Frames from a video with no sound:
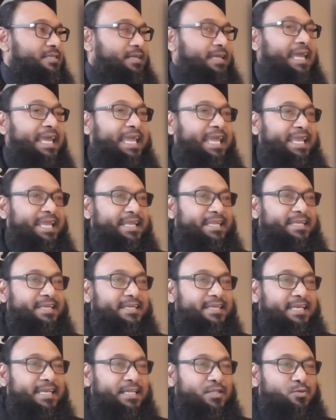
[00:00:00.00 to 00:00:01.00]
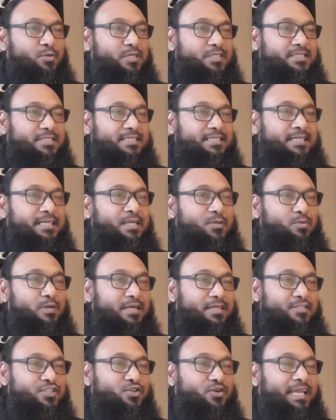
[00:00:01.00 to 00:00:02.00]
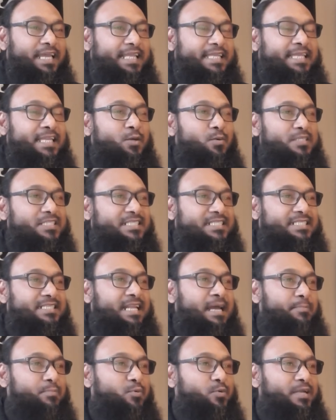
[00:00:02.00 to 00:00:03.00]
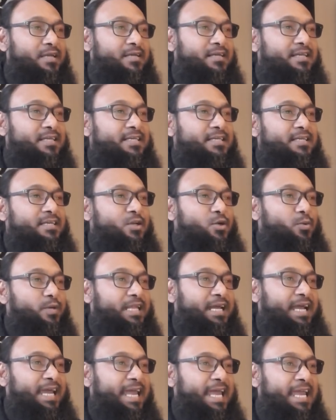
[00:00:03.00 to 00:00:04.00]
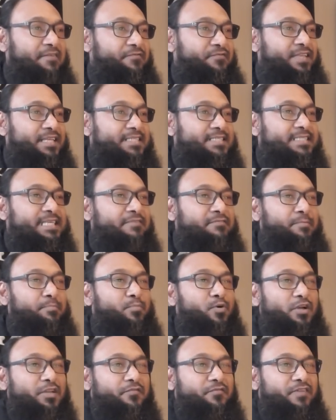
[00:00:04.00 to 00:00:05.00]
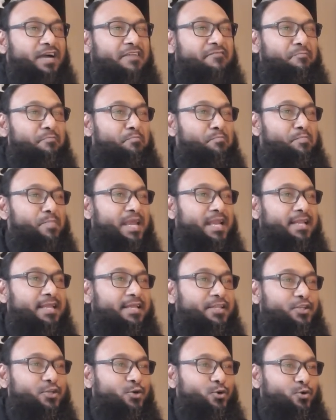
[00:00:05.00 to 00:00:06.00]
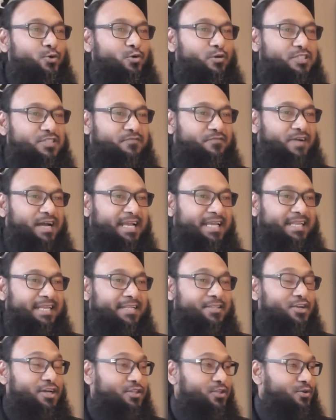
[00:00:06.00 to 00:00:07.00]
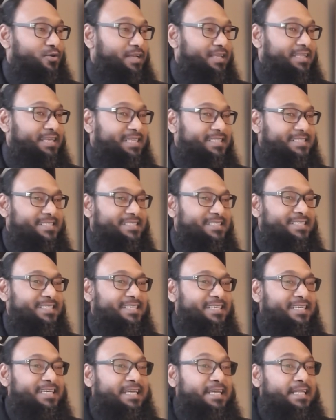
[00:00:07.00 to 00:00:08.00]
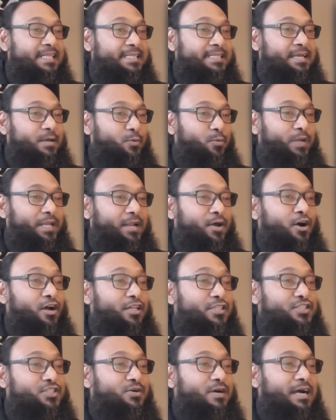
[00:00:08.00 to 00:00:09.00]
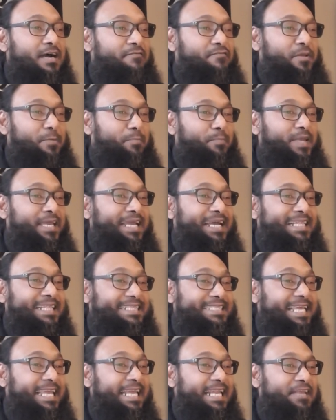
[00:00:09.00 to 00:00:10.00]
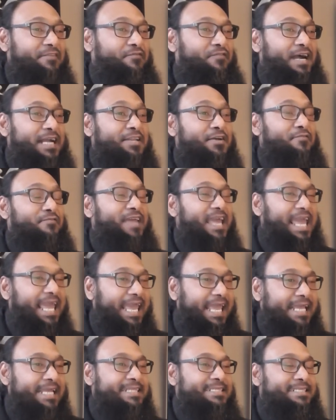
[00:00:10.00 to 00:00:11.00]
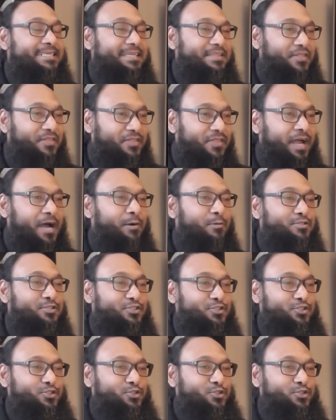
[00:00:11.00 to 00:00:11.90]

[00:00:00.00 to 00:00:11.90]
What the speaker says: aid. And so Italy was slapped with a hefty 7.5 million euros fine. And not only this, will also have to pay a daily fine of 80,000